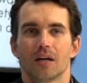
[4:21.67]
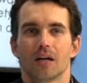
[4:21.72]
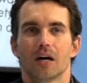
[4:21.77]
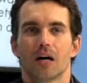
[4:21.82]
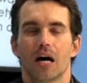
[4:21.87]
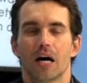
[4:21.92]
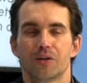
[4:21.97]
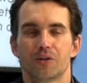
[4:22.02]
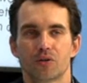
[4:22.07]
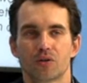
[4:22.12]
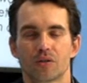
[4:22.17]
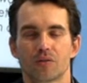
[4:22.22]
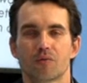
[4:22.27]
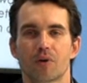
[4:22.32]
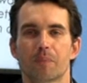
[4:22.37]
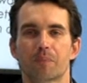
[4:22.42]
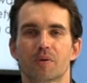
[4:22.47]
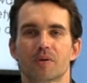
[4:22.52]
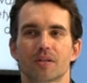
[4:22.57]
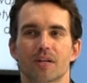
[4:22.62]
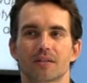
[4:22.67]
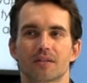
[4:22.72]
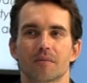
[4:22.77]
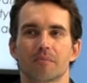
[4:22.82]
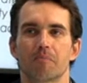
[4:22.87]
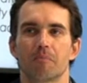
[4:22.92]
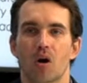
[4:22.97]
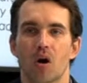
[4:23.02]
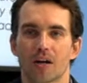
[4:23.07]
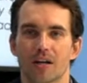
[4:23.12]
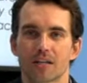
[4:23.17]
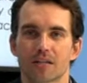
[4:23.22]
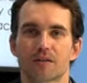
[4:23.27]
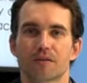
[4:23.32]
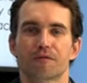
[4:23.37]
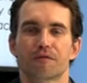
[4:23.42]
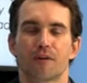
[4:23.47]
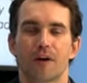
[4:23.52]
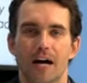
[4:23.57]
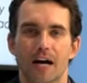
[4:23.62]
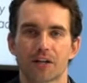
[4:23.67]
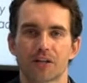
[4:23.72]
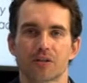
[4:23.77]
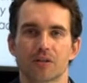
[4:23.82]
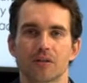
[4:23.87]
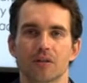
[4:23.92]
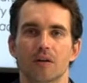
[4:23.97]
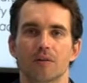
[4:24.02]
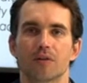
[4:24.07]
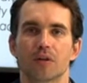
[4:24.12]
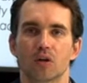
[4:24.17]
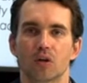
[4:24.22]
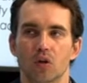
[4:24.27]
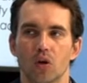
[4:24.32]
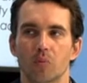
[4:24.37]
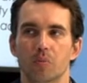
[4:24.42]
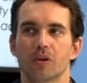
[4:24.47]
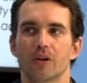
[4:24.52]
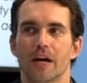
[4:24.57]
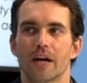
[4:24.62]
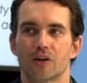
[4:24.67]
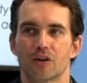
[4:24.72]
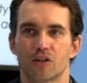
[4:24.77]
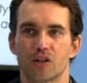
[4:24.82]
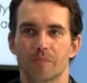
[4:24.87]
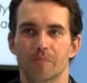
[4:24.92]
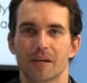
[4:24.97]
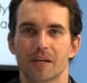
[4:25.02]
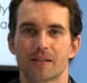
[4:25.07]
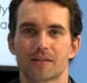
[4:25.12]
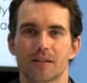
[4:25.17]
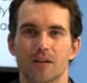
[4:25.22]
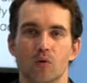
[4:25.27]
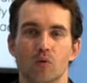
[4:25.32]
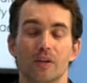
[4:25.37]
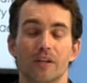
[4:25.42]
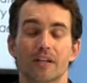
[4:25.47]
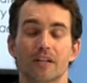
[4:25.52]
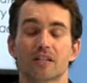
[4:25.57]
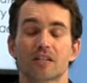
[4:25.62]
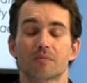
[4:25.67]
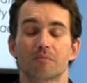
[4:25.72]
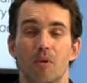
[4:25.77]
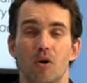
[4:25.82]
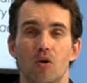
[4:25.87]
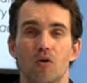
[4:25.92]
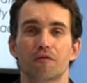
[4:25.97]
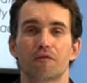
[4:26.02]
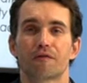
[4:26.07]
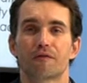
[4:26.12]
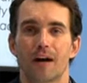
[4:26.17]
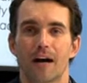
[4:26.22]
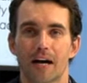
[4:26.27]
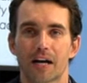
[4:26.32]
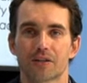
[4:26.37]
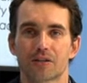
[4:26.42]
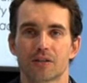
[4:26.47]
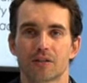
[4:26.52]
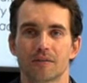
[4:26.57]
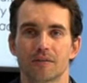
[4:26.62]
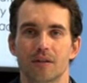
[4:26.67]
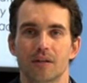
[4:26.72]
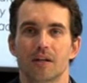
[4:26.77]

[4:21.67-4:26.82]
Hydrogen represents a modest fraction of the global energy mix, and only a small fraction